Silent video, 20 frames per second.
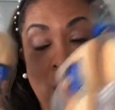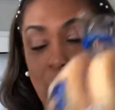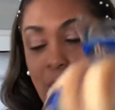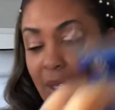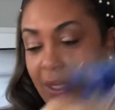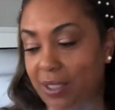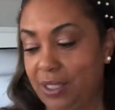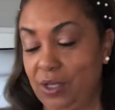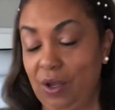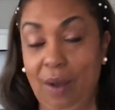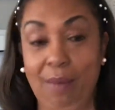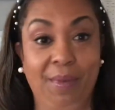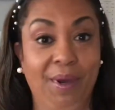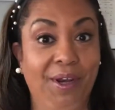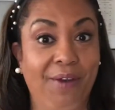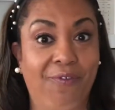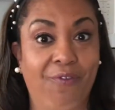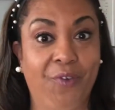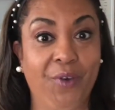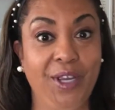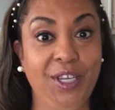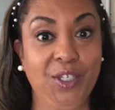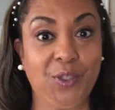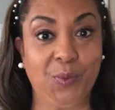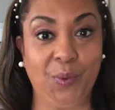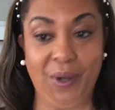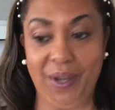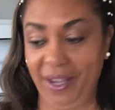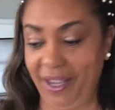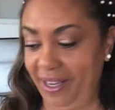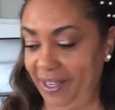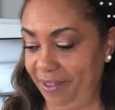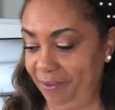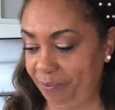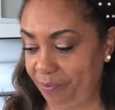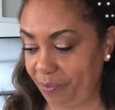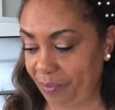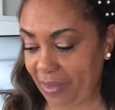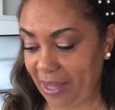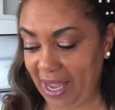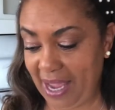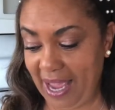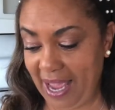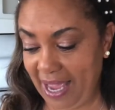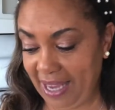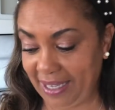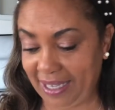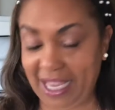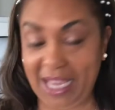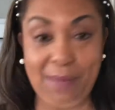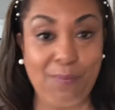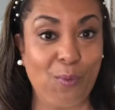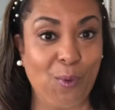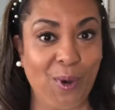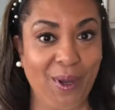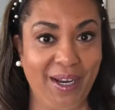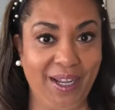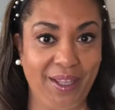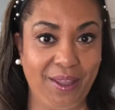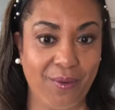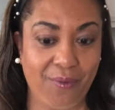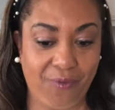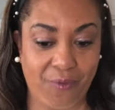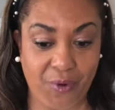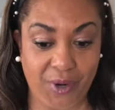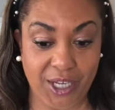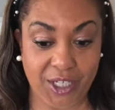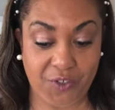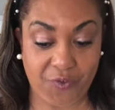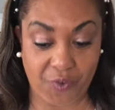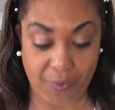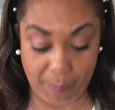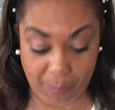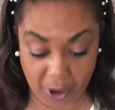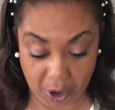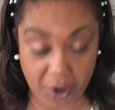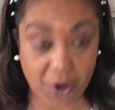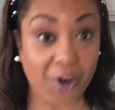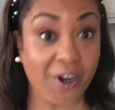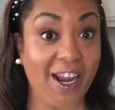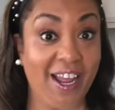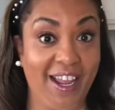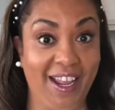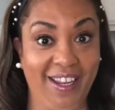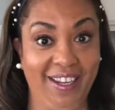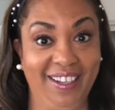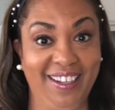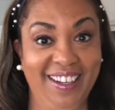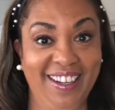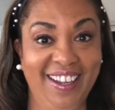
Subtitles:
So I'm going to freeze one and keep one in the fridge for burger night.